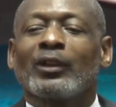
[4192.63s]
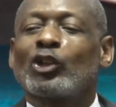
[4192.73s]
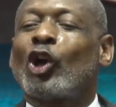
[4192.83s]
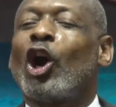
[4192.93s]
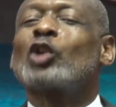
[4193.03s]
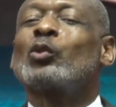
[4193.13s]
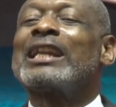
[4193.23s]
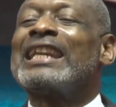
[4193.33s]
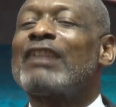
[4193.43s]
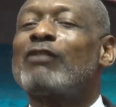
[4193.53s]
God will
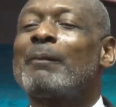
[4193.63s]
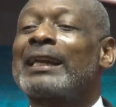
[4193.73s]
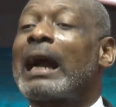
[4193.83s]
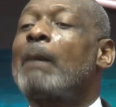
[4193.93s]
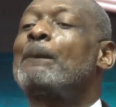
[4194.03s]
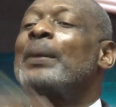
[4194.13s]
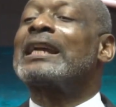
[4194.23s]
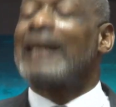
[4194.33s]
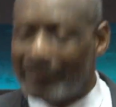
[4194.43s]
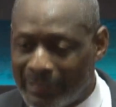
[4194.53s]
never become
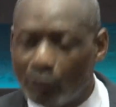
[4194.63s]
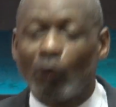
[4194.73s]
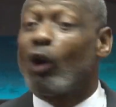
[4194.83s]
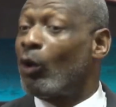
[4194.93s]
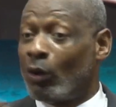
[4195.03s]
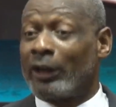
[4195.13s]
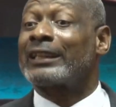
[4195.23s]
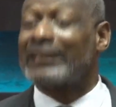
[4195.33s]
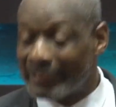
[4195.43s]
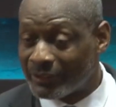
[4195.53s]
bigger than who
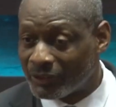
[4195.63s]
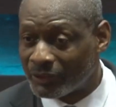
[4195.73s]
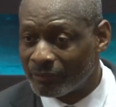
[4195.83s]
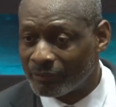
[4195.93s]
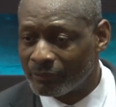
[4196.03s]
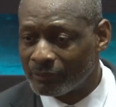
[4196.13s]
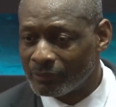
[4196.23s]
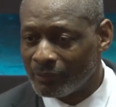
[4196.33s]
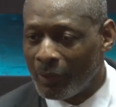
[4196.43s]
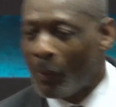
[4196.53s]
already is.
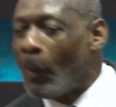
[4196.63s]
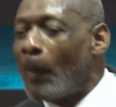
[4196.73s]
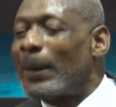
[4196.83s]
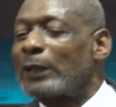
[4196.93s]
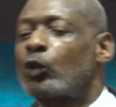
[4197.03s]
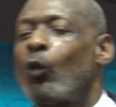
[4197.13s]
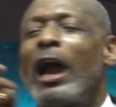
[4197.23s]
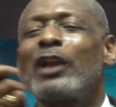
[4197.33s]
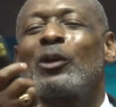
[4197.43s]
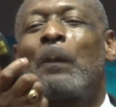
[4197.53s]
But when you